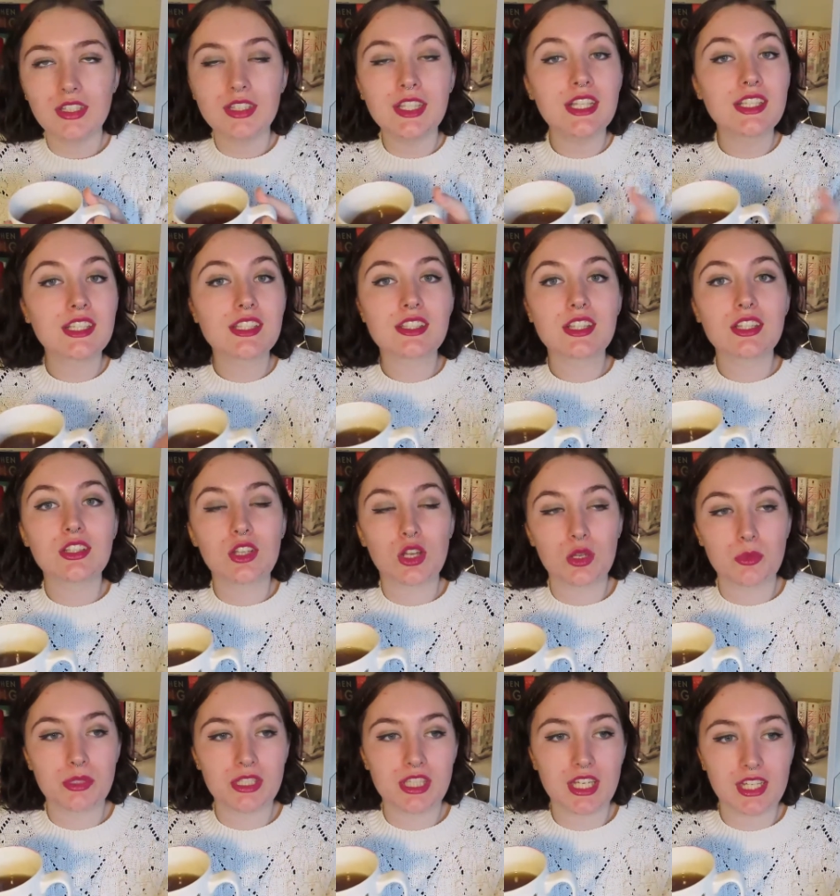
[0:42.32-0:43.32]
this is in
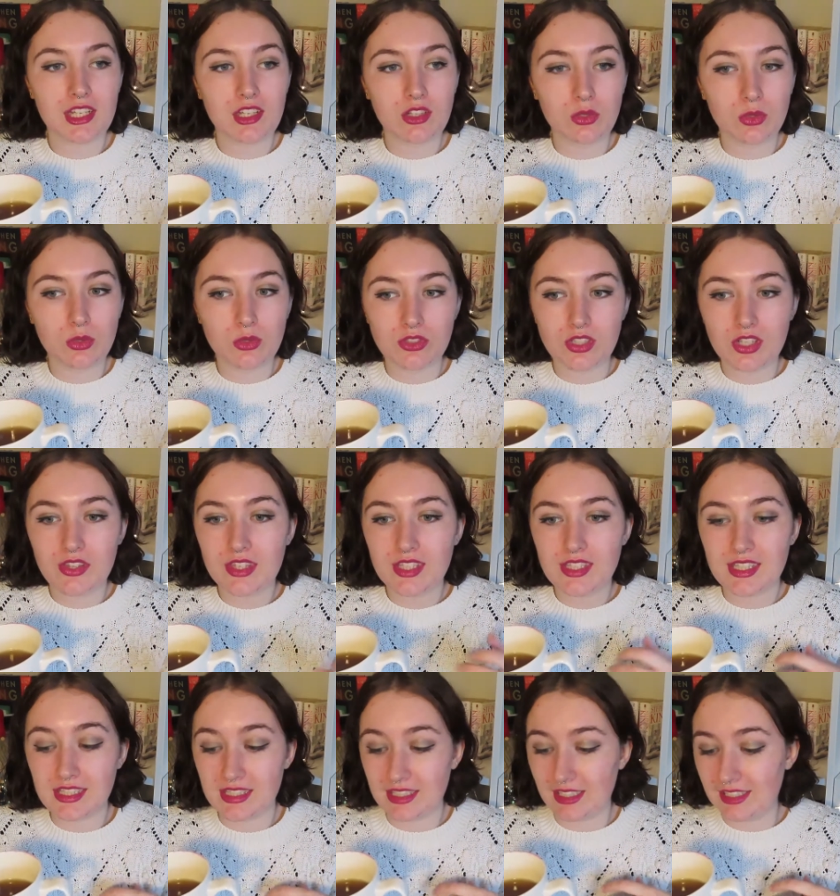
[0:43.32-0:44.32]
no particular order
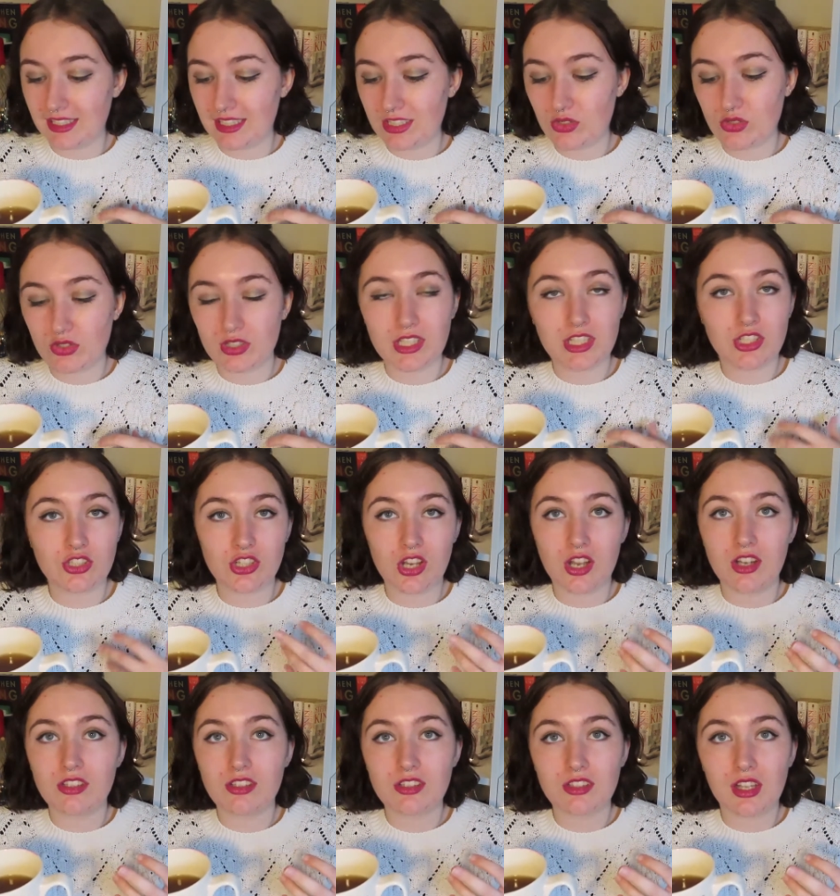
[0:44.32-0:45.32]
this is literally
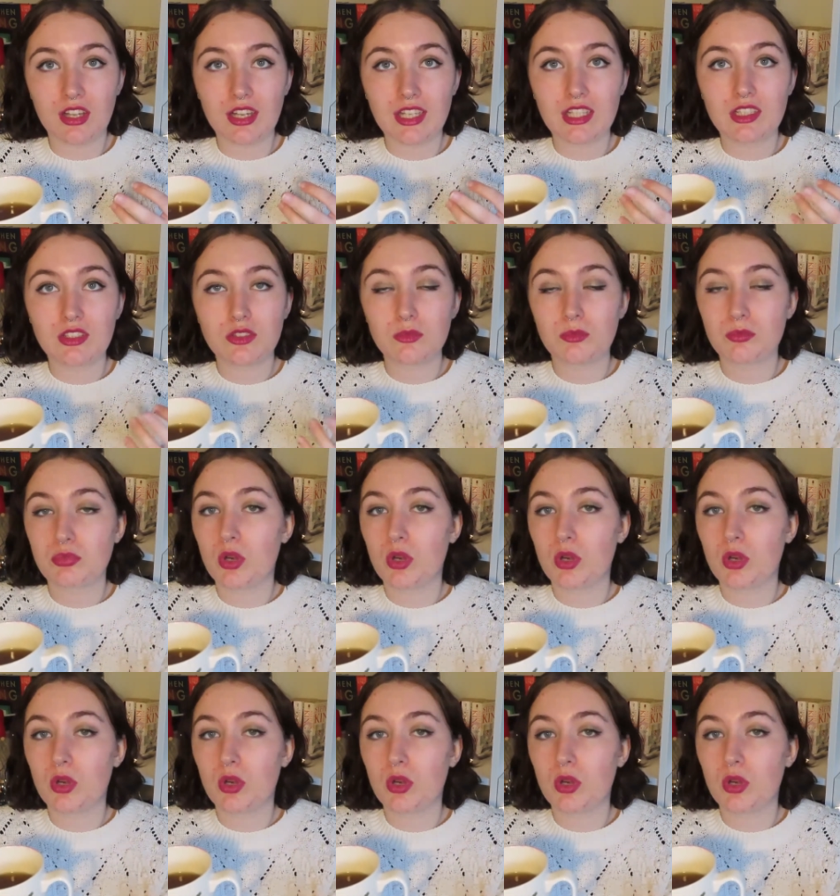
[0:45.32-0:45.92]
just like